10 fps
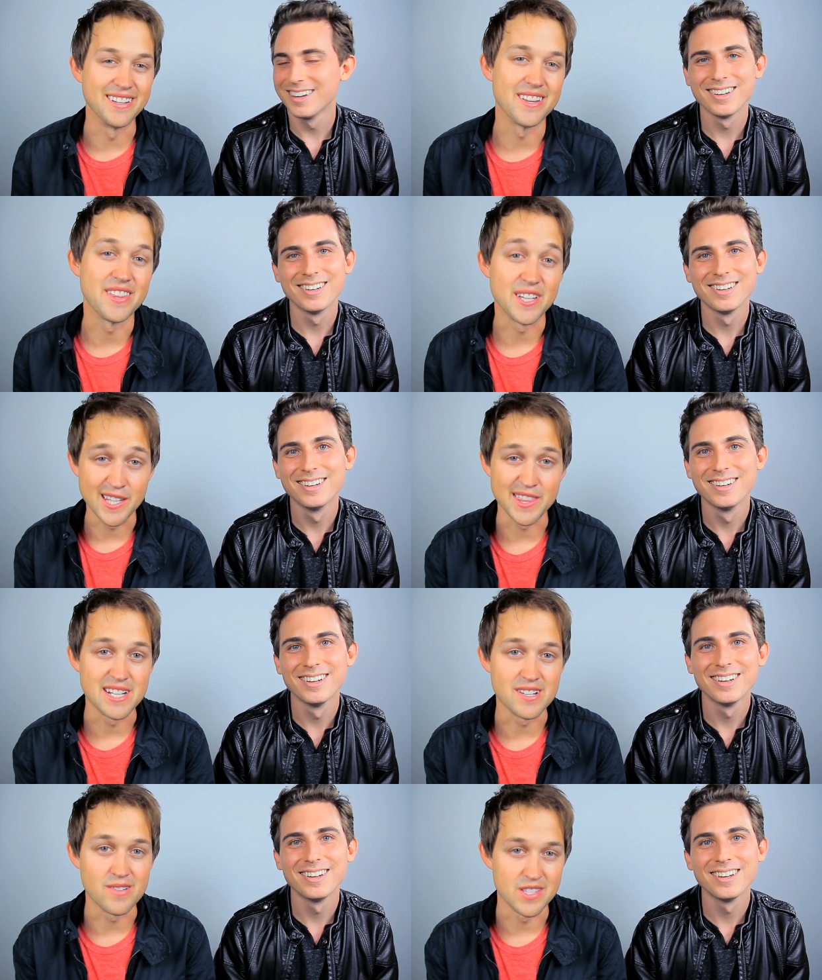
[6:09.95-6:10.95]
Speaker 1: Another thing that they
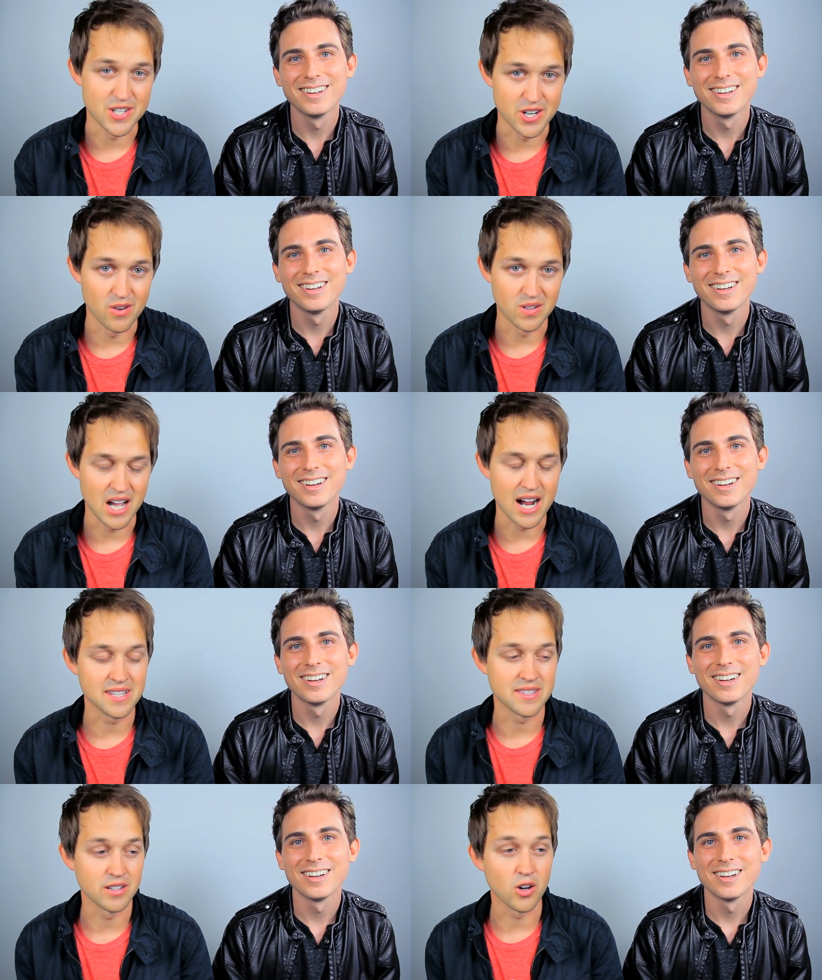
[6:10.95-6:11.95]
do on the show a lot
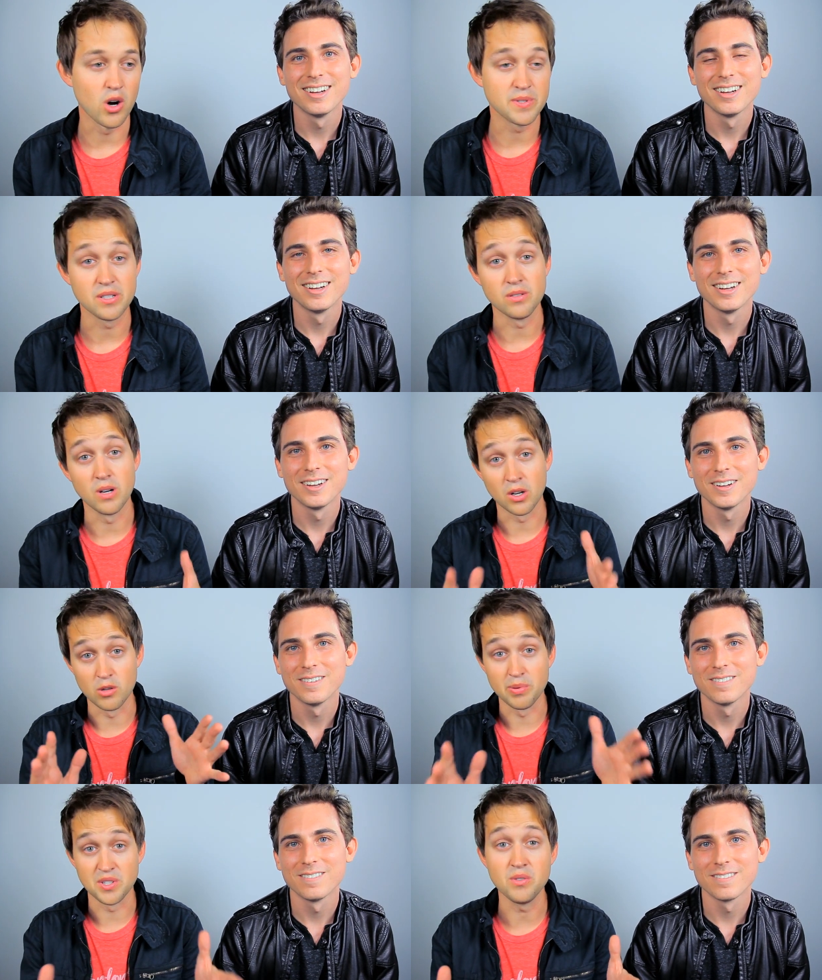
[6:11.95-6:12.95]
is they'll go up to a
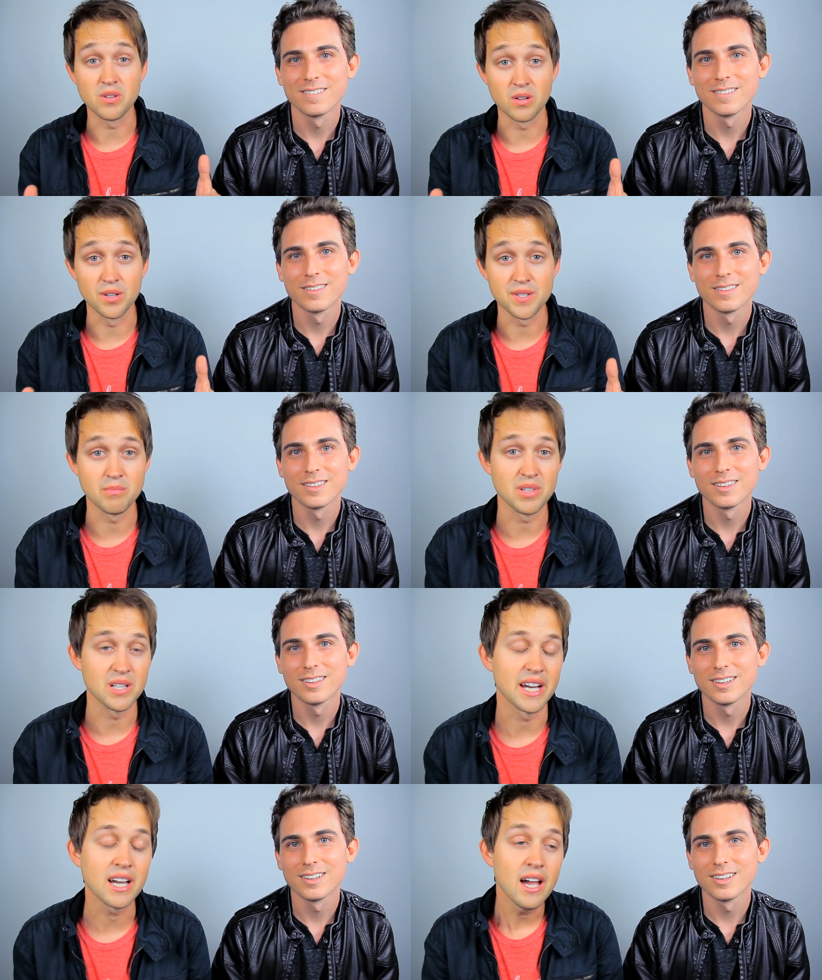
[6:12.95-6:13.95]
group of two girls and be
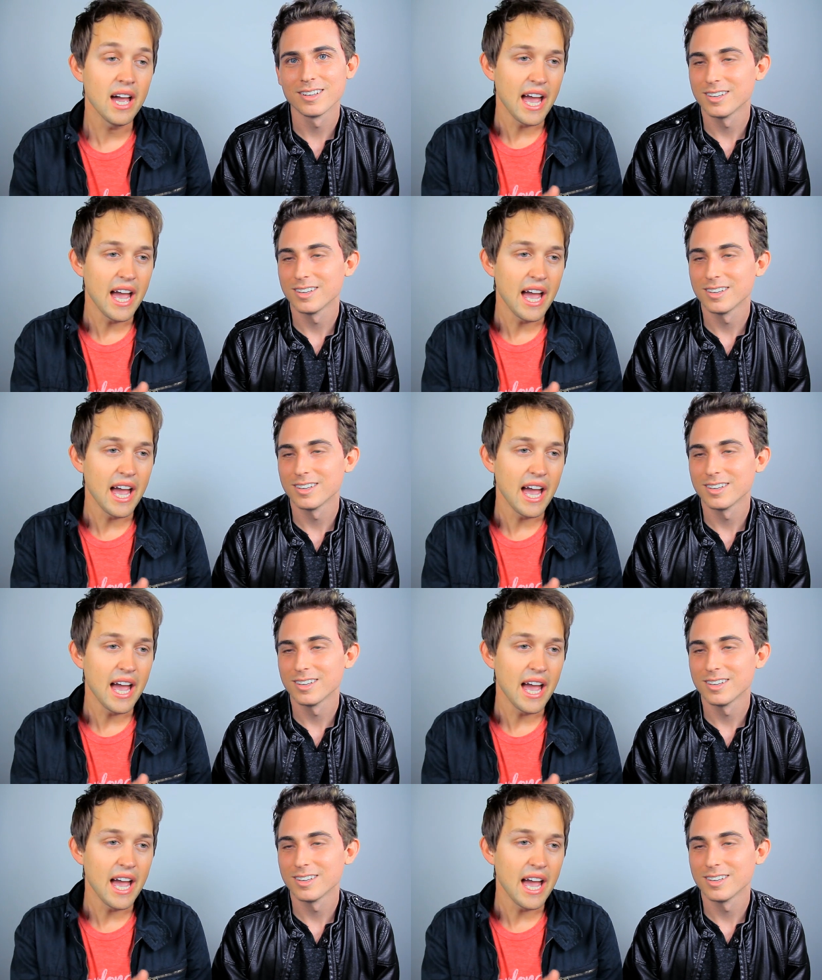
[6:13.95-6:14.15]
like,